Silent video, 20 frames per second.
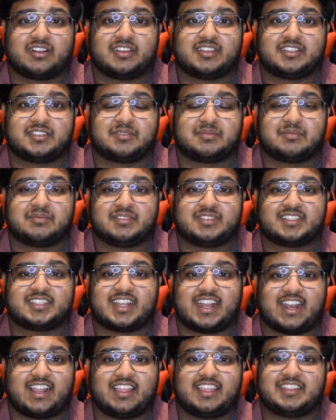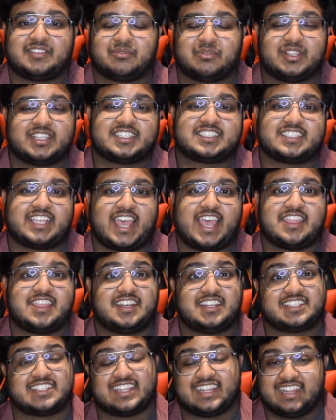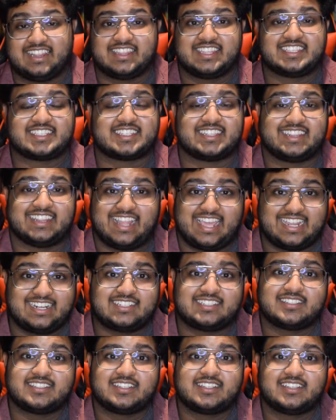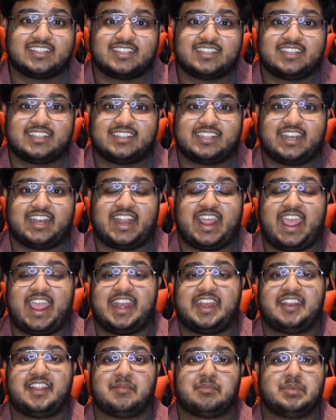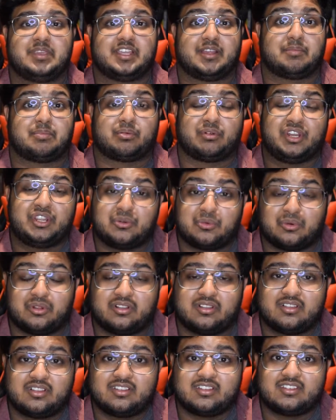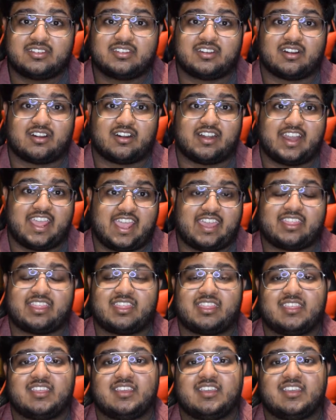It's really sad that it's this late and it ended up being a prequel to her death.